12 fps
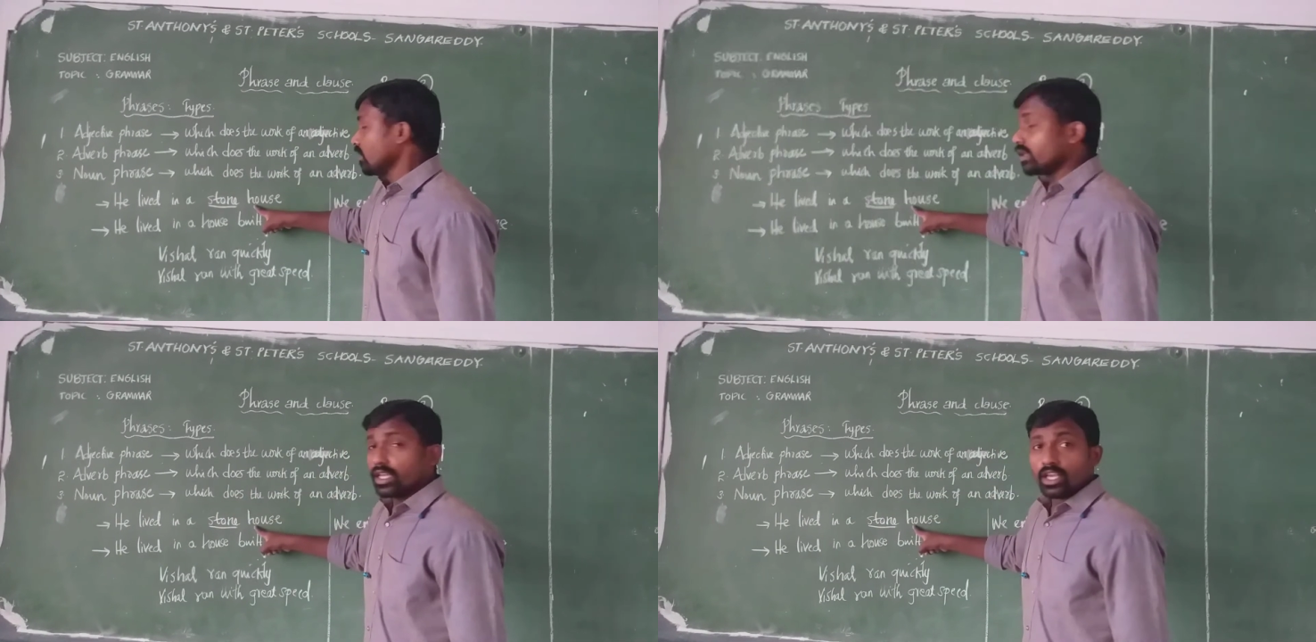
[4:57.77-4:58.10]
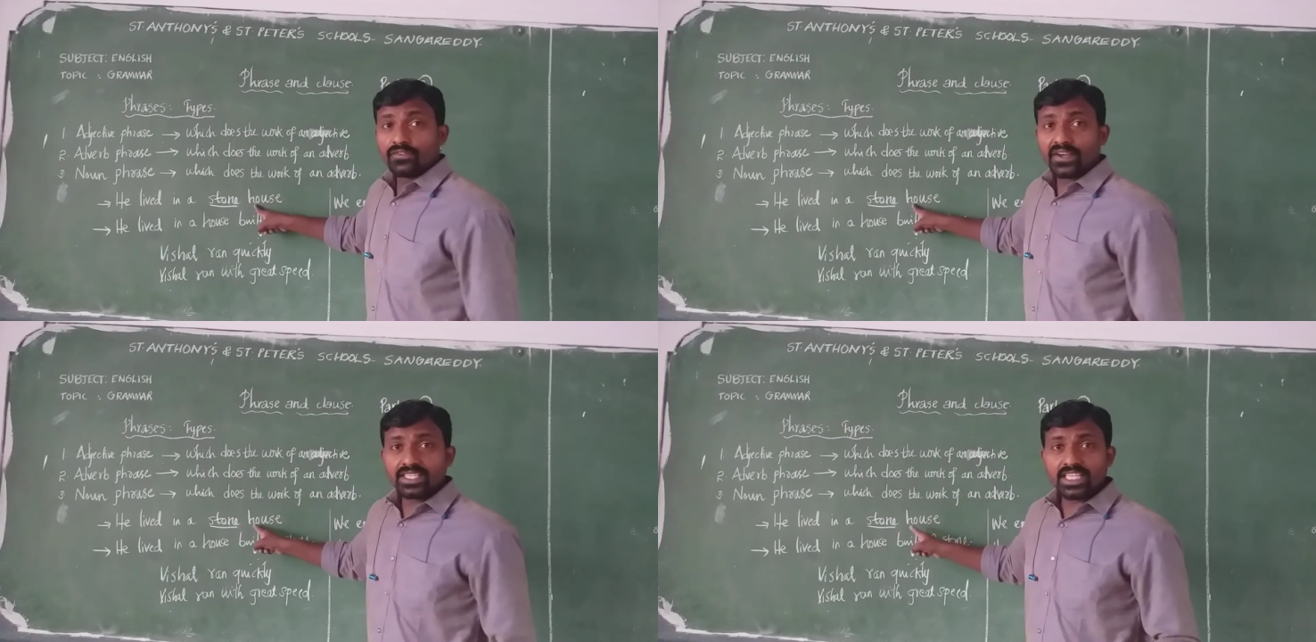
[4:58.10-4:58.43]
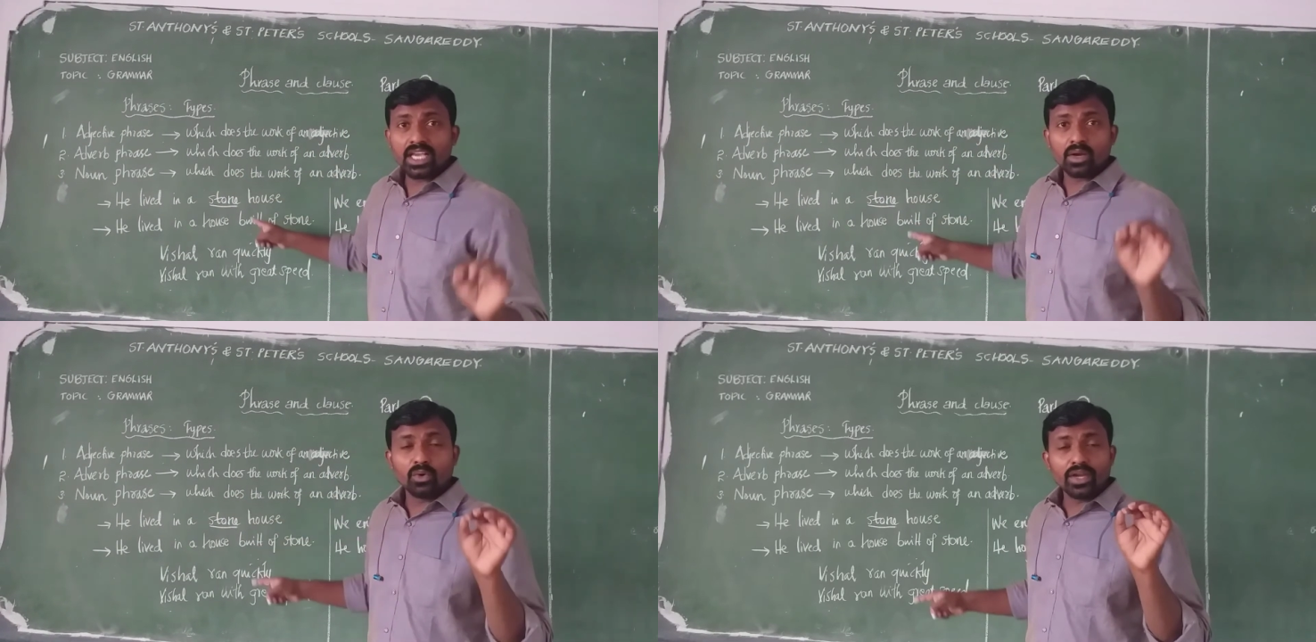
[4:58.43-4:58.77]
If I
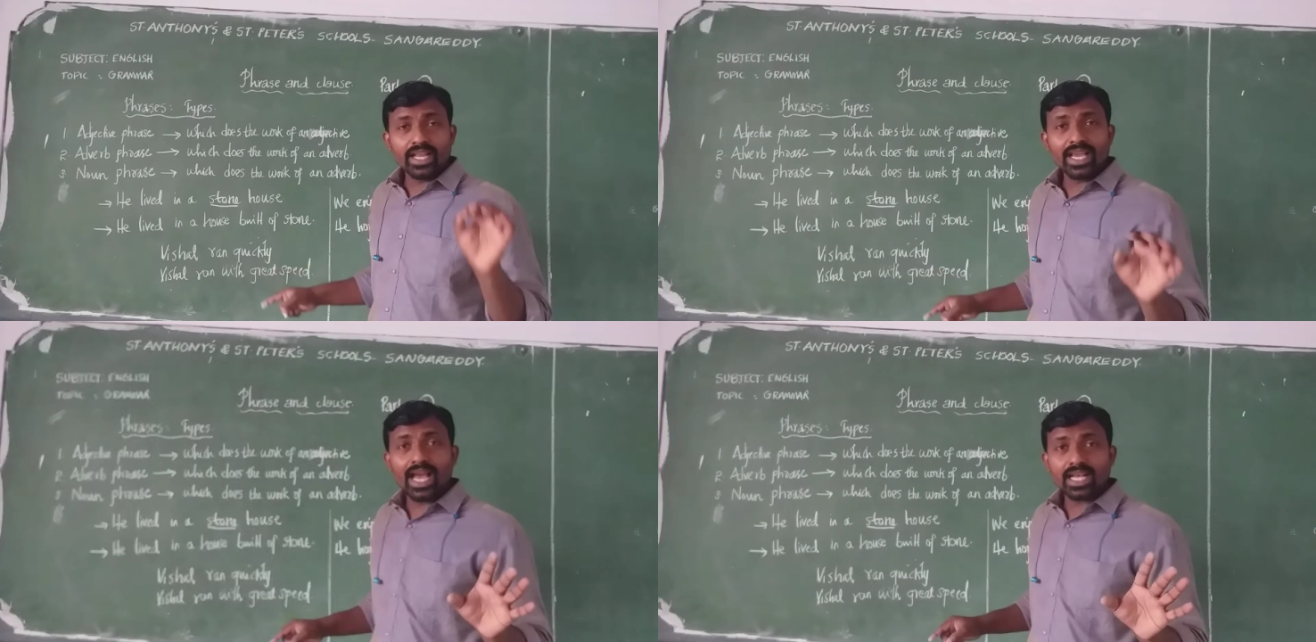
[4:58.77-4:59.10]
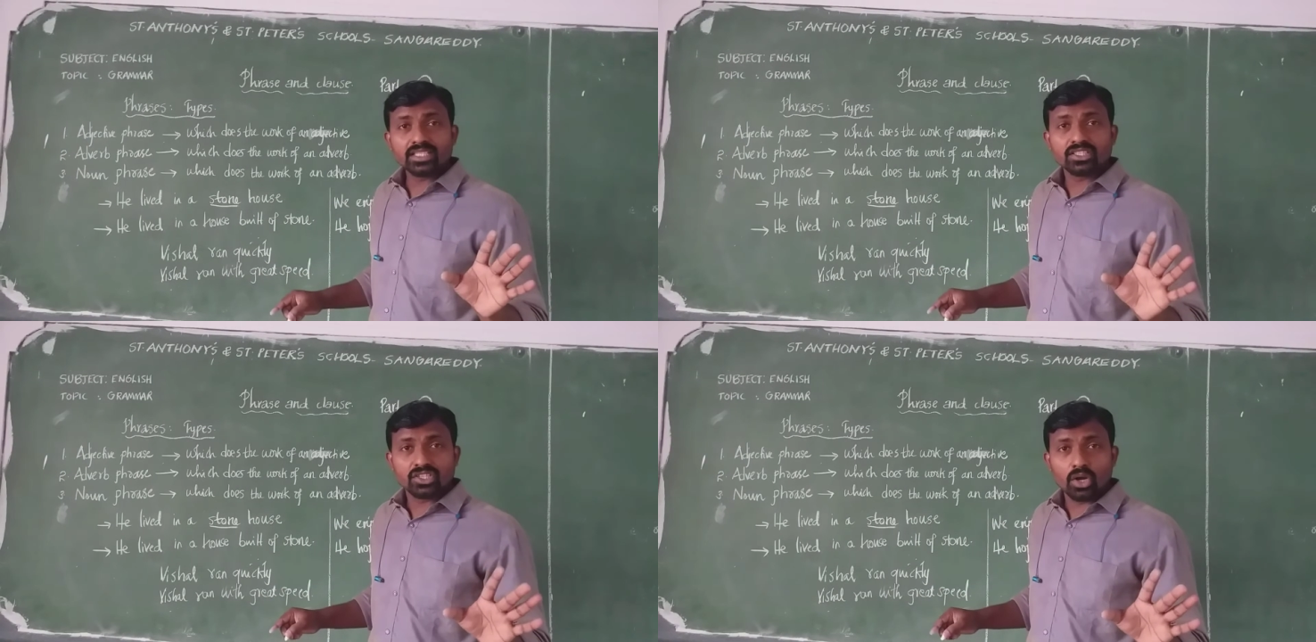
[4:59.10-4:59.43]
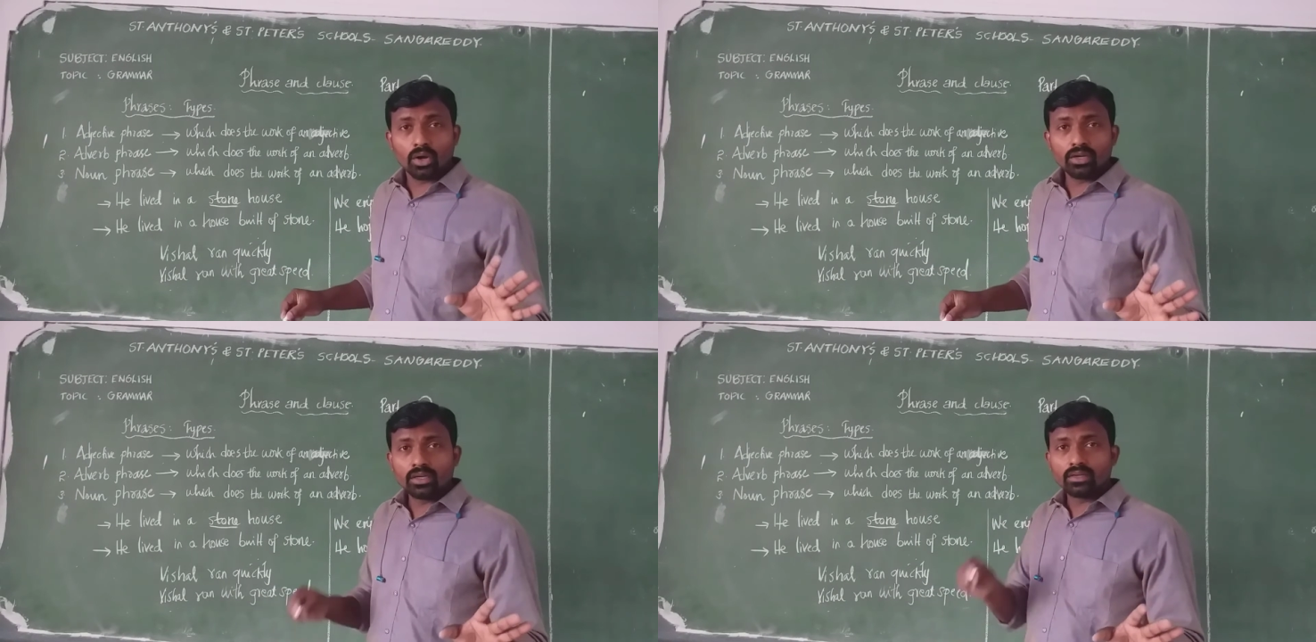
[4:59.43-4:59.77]
say only as
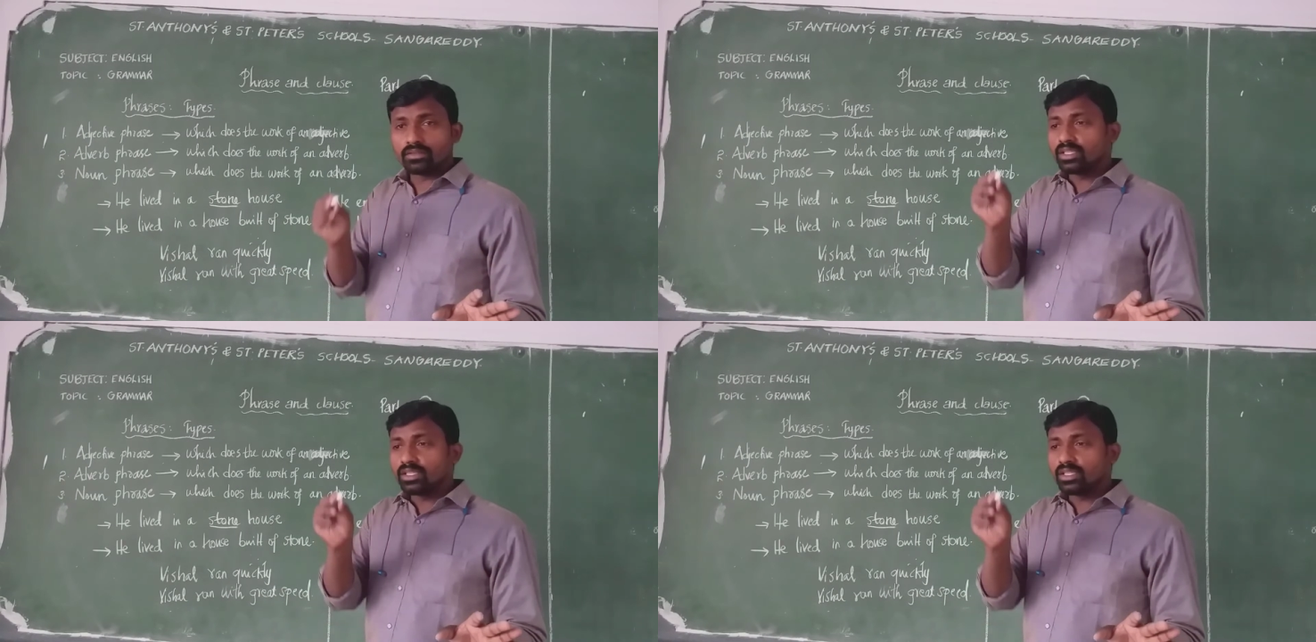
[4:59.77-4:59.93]
stone,